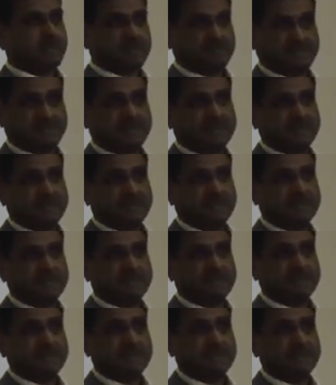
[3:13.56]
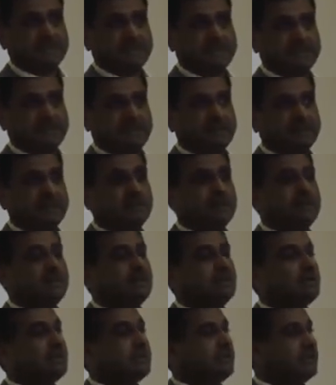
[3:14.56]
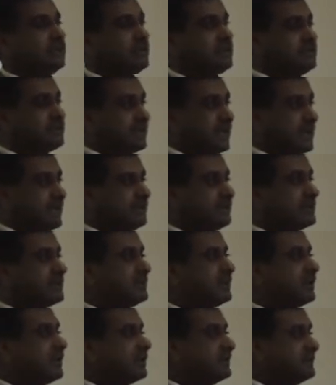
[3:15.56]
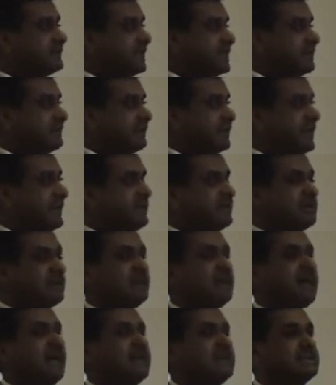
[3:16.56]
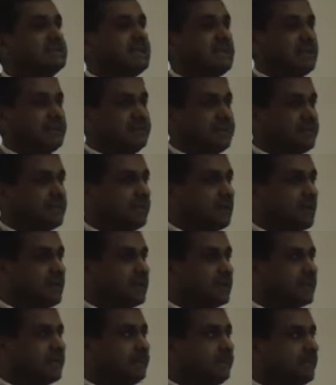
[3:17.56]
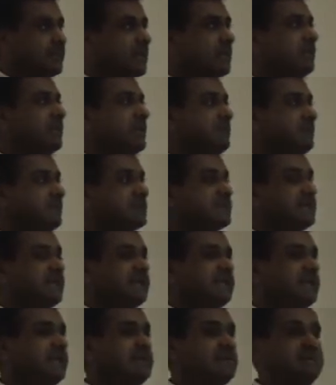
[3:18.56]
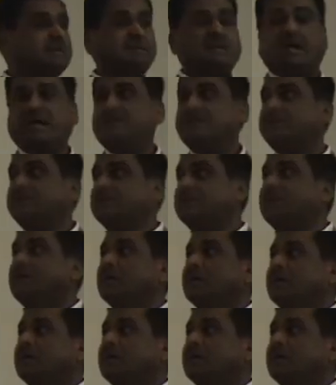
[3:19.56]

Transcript: Is that correct? The driver of that vehicle has left the body. When we say that driver